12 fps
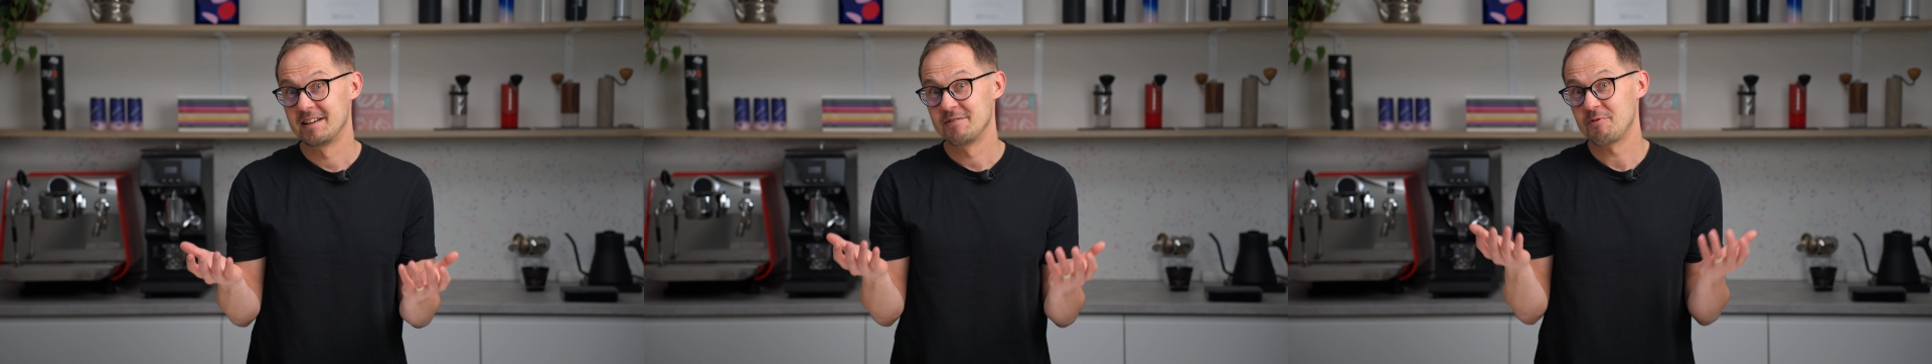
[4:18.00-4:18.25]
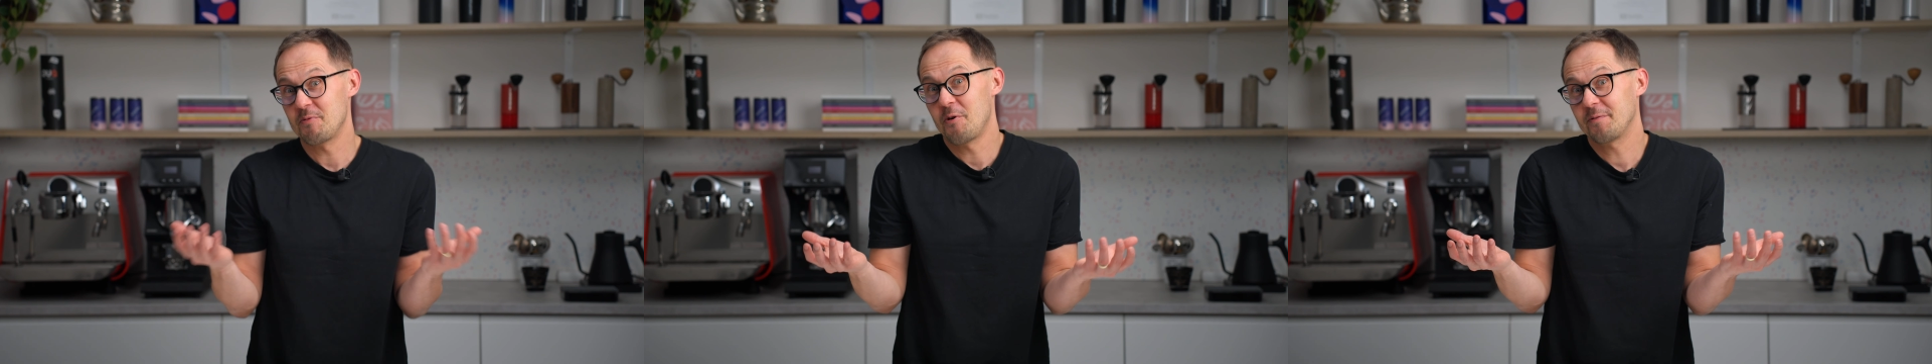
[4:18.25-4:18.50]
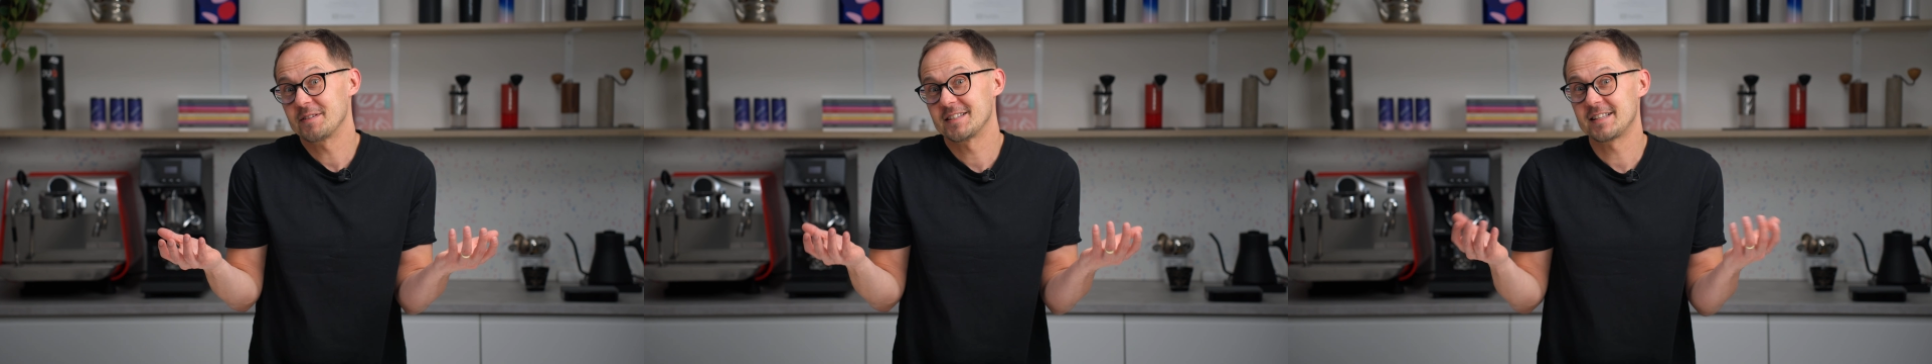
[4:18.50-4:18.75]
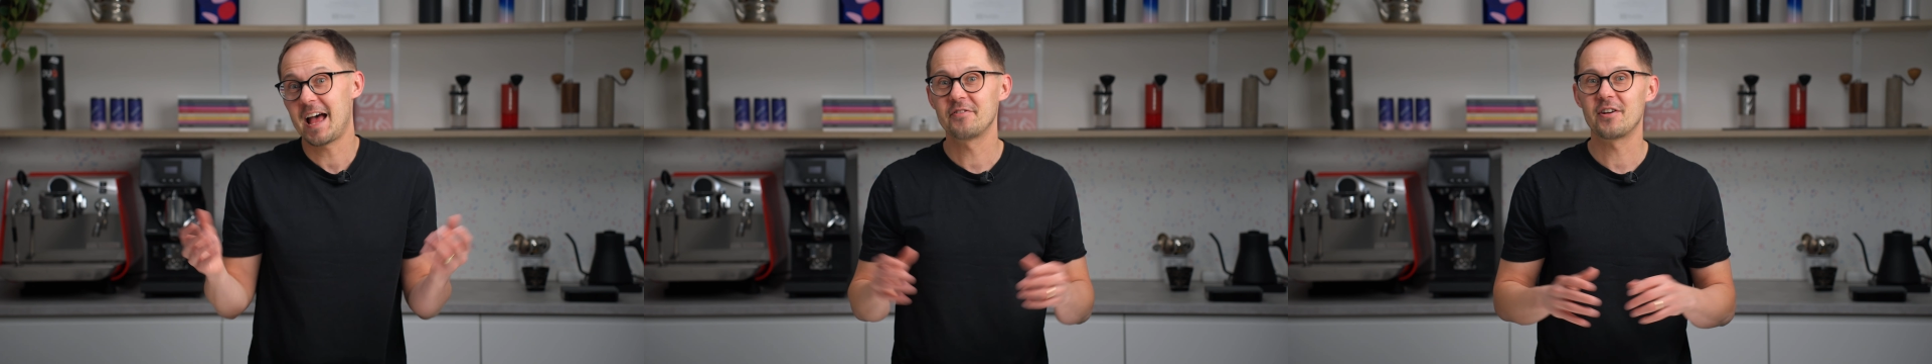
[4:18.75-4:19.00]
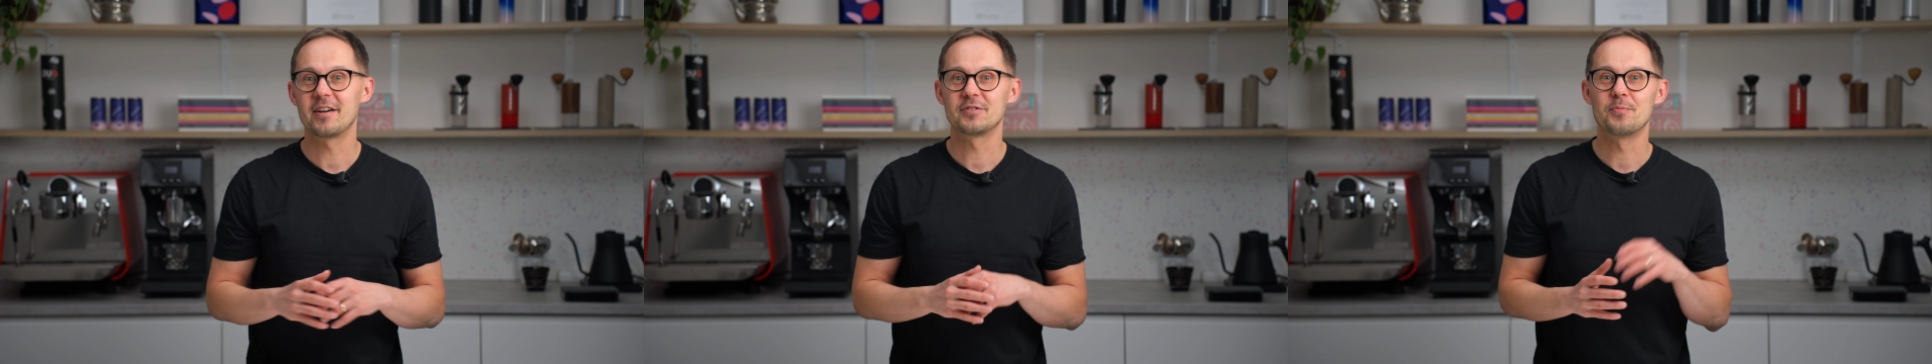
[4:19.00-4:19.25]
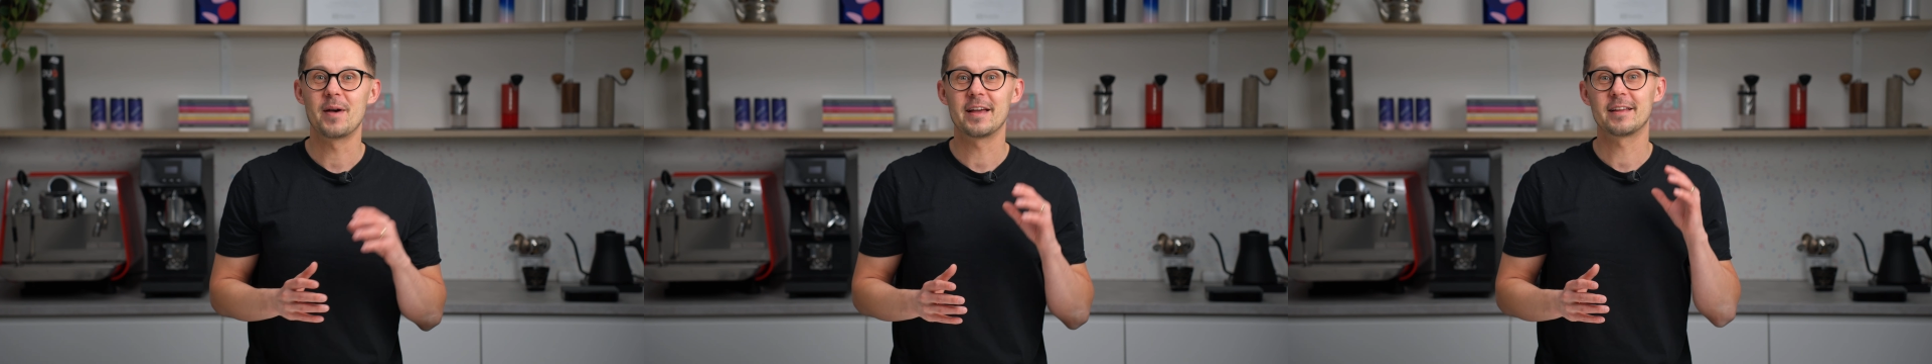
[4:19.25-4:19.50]
we work with Standart to
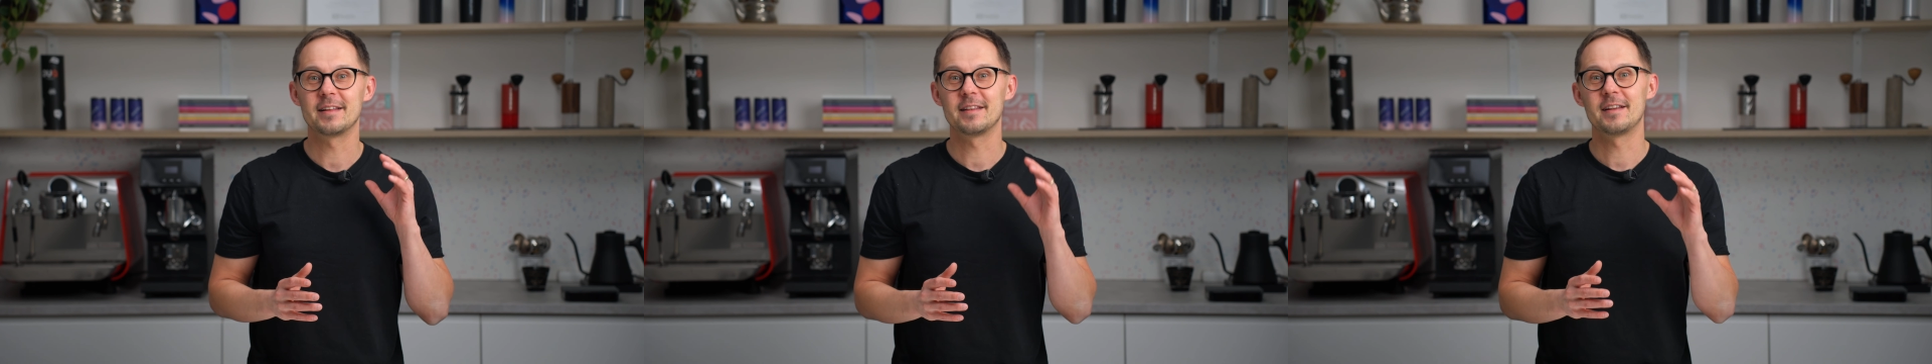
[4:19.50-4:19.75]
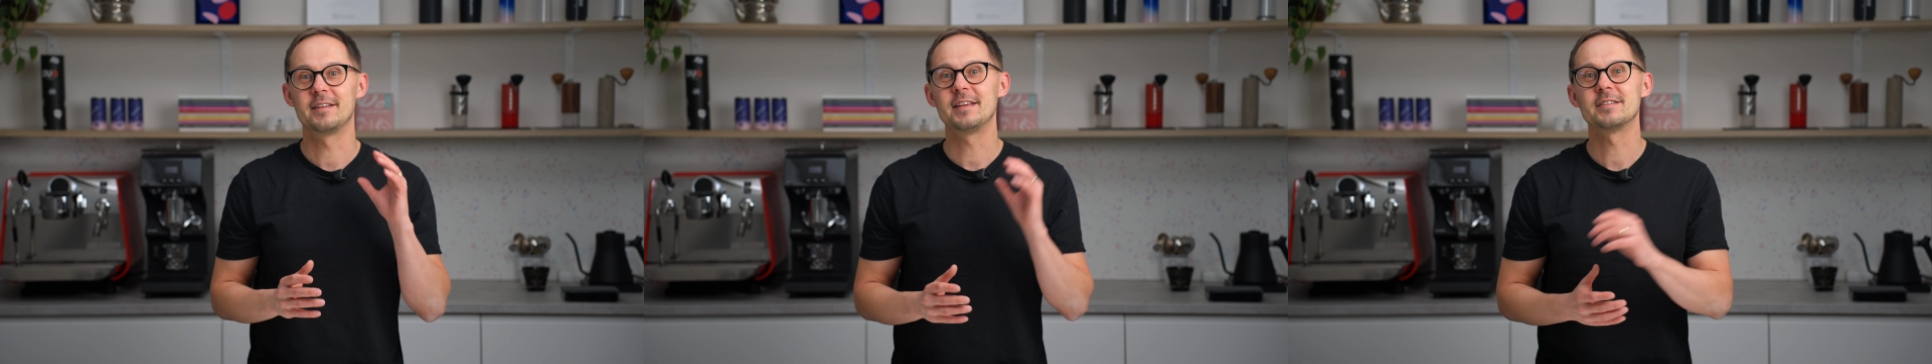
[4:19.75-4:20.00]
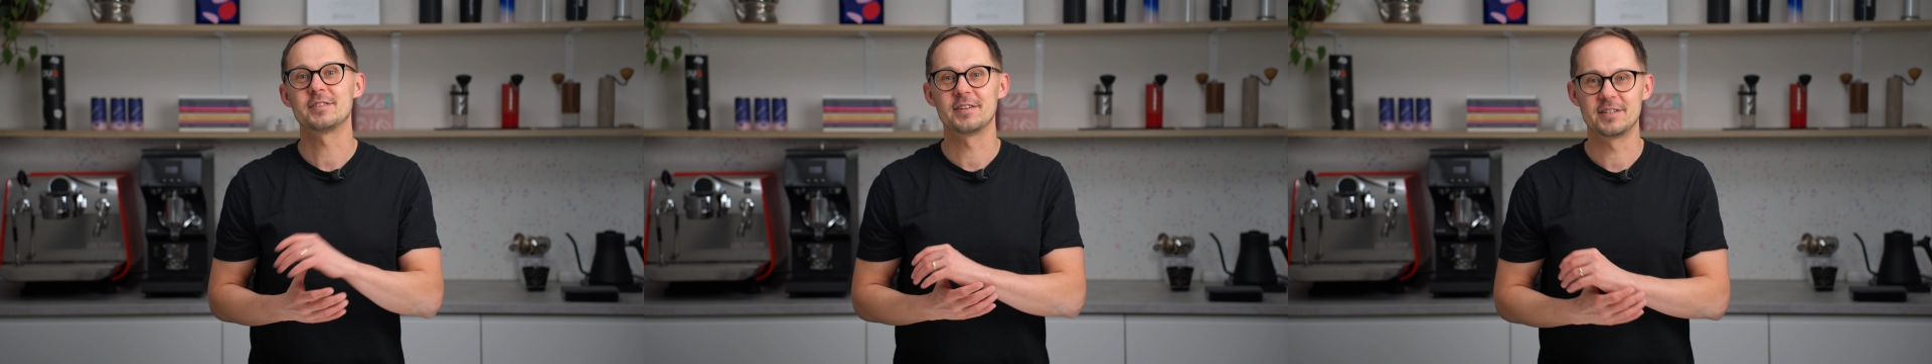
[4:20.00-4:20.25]
make it an easier